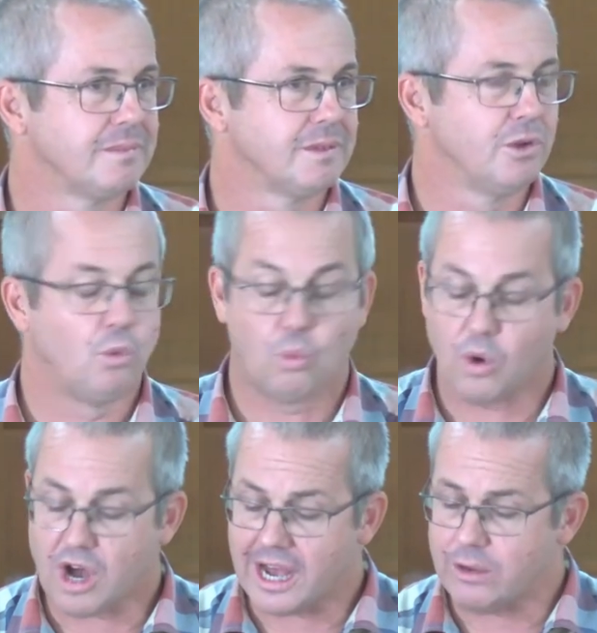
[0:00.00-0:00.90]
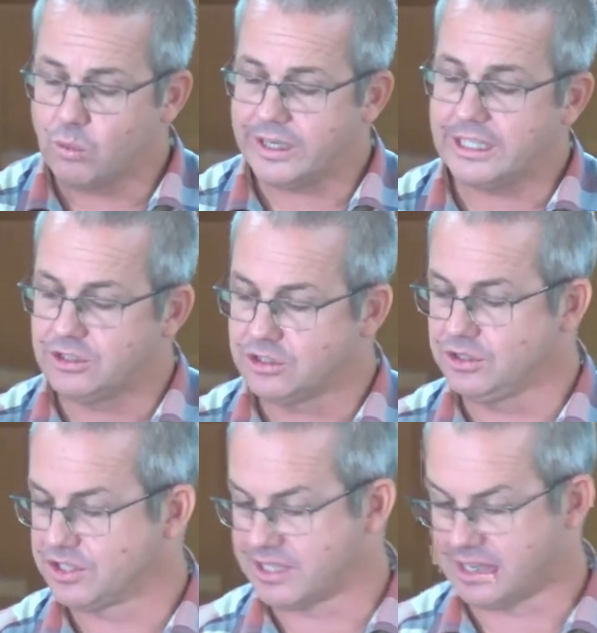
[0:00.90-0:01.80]
Why we do
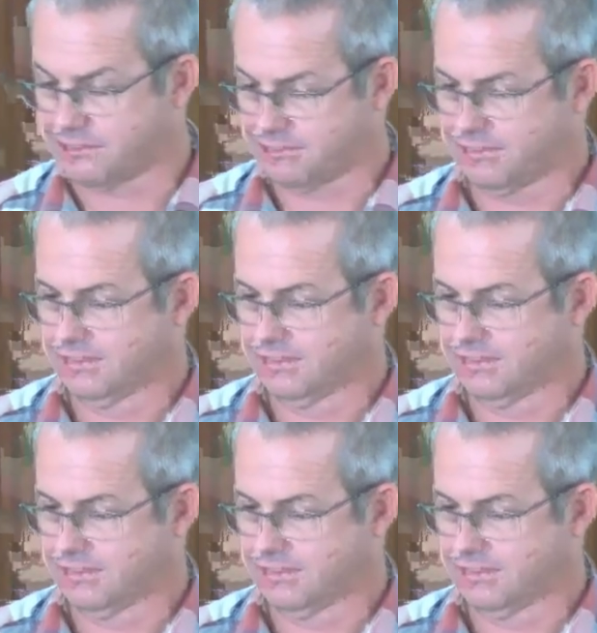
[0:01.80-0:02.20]
stuff